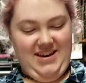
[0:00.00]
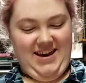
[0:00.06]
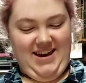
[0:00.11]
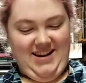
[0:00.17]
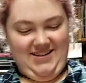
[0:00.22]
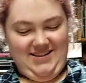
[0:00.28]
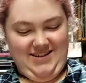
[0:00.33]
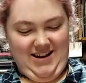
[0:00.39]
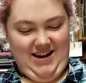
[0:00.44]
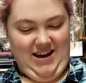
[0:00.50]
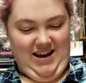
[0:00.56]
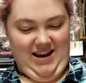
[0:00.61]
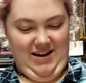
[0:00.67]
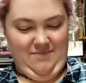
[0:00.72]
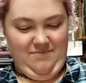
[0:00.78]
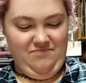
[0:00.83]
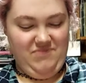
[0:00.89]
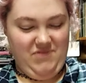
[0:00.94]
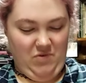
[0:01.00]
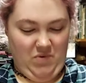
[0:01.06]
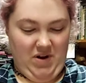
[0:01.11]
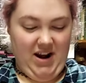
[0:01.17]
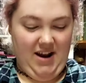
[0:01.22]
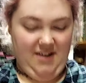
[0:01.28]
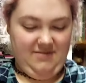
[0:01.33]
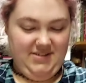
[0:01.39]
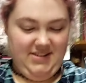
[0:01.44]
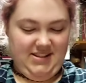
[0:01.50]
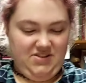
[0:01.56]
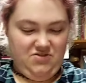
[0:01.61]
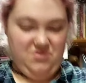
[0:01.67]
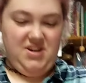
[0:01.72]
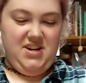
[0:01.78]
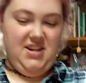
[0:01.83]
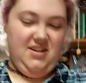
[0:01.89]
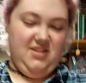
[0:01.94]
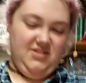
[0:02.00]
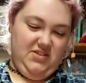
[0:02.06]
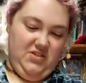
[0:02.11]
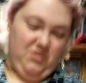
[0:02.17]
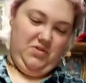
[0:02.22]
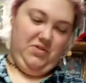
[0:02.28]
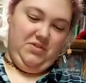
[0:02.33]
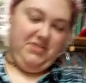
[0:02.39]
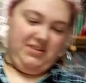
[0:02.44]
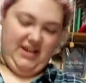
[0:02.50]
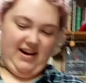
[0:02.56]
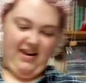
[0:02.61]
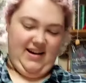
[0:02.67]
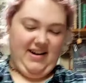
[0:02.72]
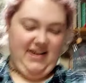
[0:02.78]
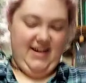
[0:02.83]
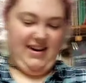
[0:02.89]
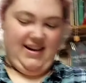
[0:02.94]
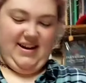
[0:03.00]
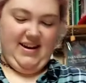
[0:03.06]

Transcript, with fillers: um, when I was three years old, I